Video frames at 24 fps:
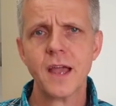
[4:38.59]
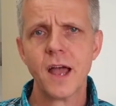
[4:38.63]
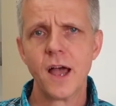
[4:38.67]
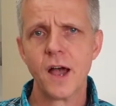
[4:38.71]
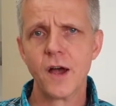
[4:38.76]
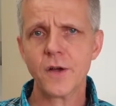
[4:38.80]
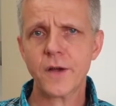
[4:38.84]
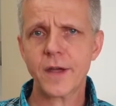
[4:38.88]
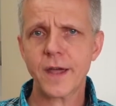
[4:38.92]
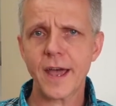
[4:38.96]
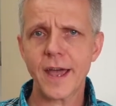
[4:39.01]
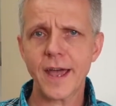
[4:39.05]

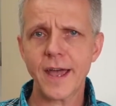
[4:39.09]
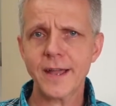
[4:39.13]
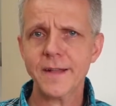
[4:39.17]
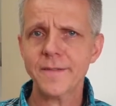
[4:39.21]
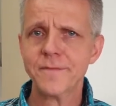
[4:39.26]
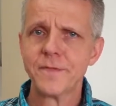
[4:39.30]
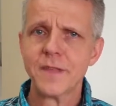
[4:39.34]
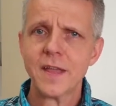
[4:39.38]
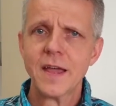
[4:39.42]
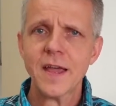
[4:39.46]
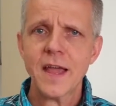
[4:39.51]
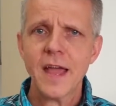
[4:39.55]
Okay,
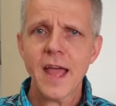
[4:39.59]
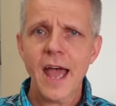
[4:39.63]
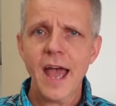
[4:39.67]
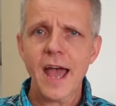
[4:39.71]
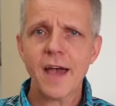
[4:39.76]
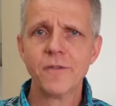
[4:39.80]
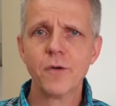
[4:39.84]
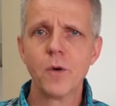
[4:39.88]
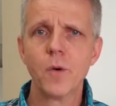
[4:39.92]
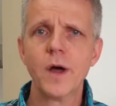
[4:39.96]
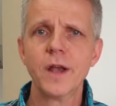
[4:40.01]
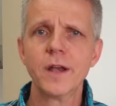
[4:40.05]

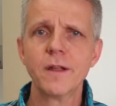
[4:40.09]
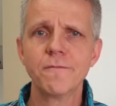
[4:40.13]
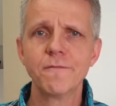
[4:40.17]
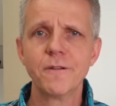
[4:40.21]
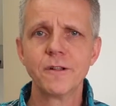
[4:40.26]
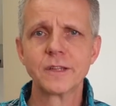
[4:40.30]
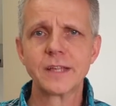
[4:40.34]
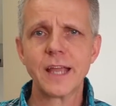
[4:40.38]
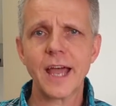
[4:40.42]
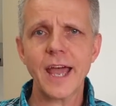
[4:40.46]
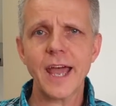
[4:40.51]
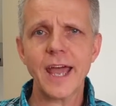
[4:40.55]
have a
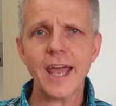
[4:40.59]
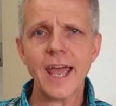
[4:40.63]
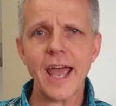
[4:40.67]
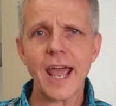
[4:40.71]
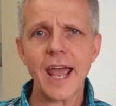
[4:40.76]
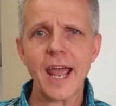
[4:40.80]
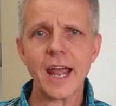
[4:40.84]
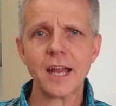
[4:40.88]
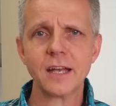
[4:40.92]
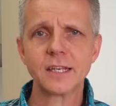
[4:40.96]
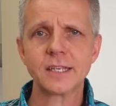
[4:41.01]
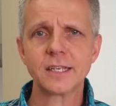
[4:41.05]
wonderful day
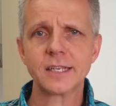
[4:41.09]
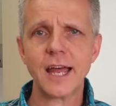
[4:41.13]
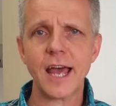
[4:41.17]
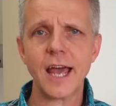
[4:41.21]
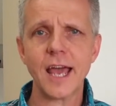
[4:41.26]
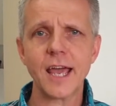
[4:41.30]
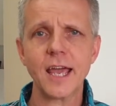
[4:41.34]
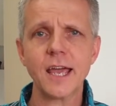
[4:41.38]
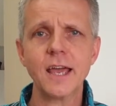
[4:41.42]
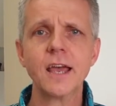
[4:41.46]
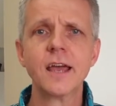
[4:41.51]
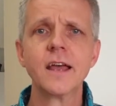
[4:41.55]
and
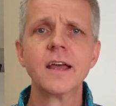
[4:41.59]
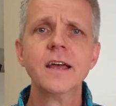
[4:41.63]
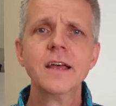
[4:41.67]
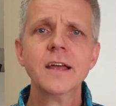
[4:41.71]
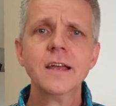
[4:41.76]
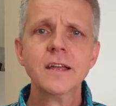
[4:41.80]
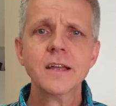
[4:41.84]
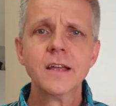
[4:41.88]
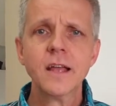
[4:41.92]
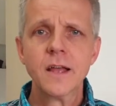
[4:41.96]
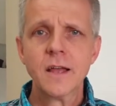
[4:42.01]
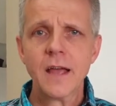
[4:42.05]
stay
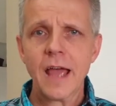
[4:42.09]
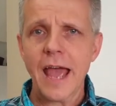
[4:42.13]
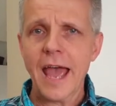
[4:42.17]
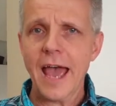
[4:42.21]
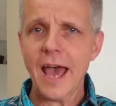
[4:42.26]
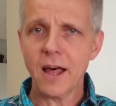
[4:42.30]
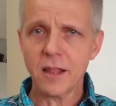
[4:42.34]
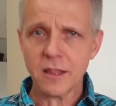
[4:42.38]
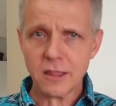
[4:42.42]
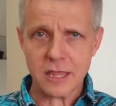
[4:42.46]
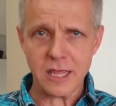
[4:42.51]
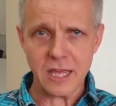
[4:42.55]

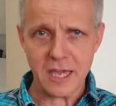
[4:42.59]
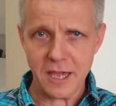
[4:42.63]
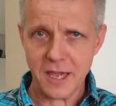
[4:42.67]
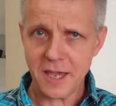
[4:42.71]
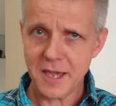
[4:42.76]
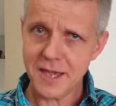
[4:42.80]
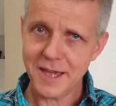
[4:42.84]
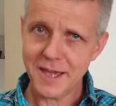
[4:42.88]
healthy.